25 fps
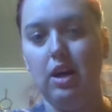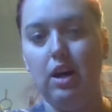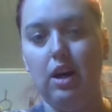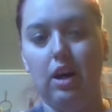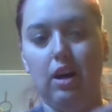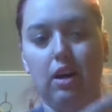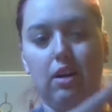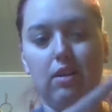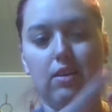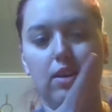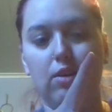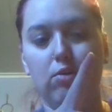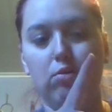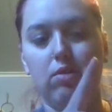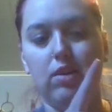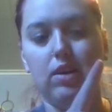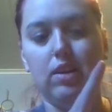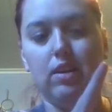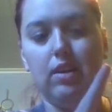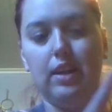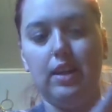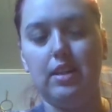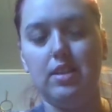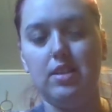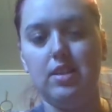I only want
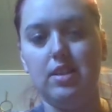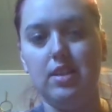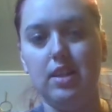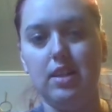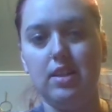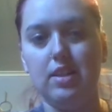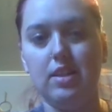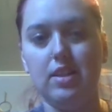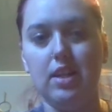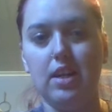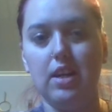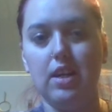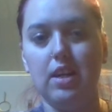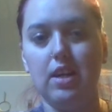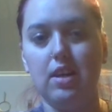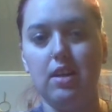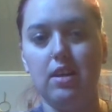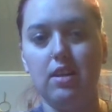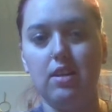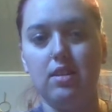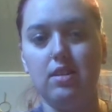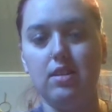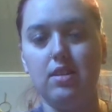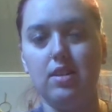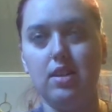like 60,
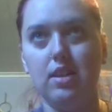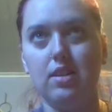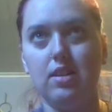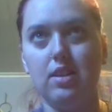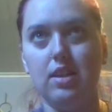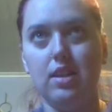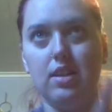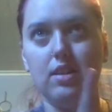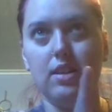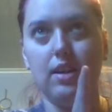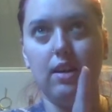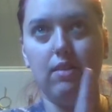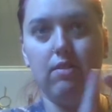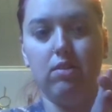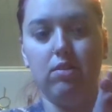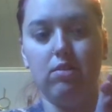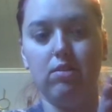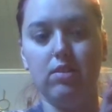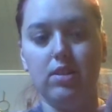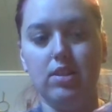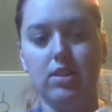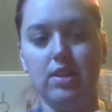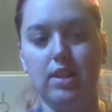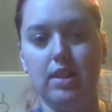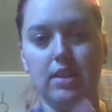67 or
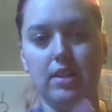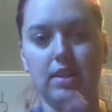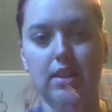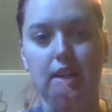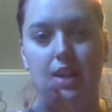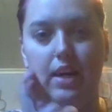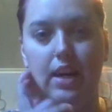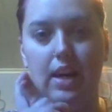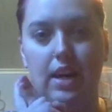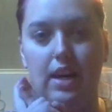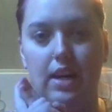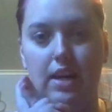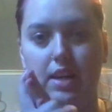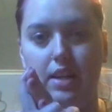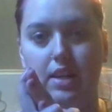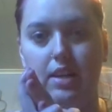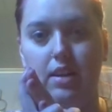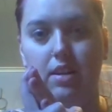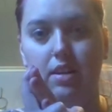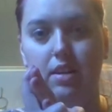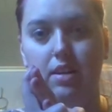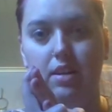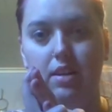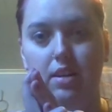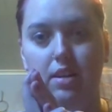68
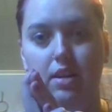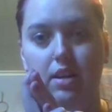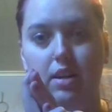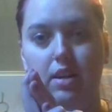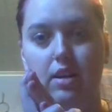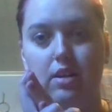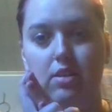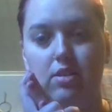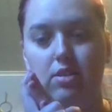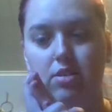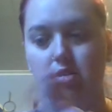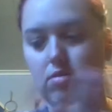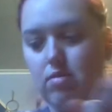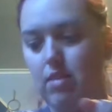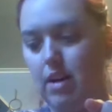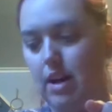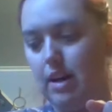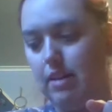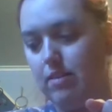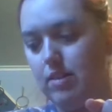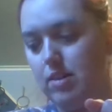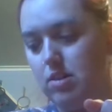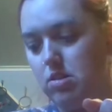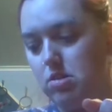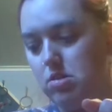
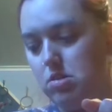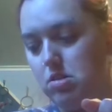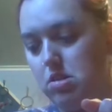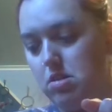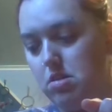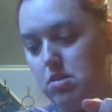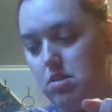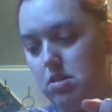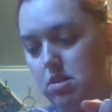subscribers.